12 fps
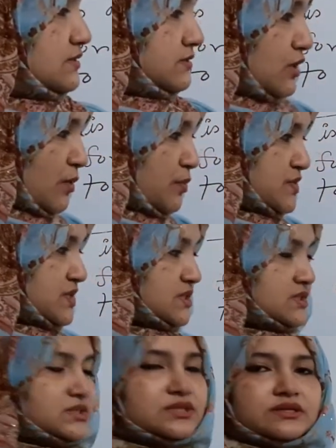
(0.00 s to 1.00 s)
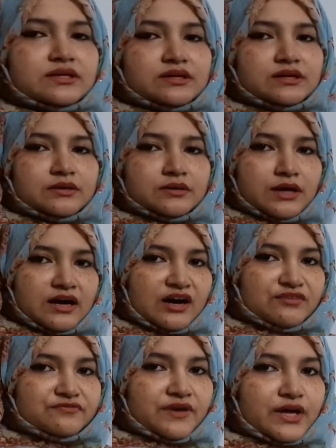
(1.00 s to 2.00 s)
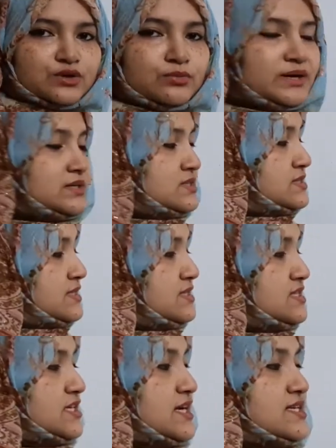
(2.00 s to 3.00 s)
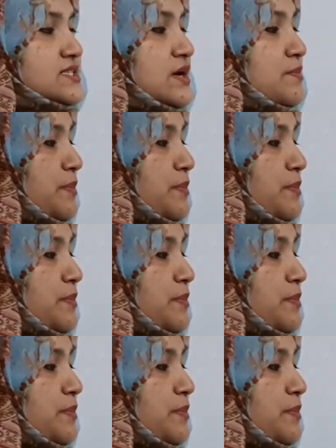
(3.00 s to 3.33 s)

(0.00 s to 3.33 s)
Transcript: opposite half arrow marks indicates the